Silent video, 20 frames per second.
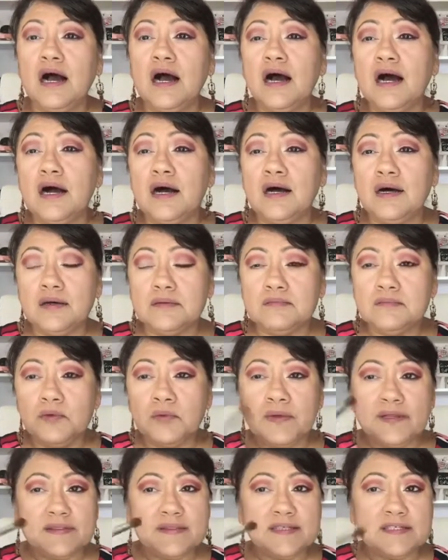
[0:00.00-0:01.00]
uh,
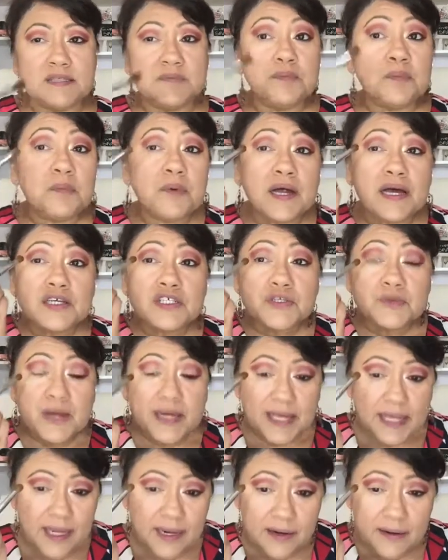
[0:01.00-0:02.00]
with this brush
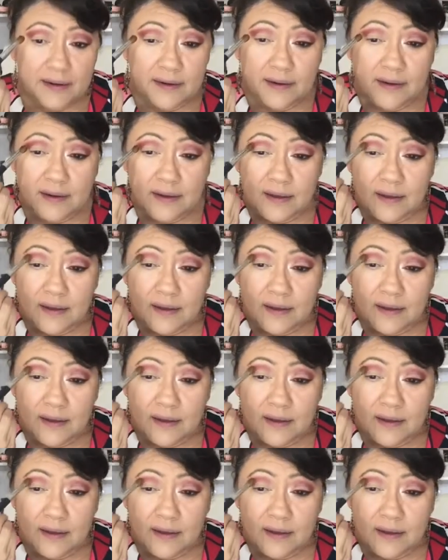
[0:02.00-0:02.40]
right here.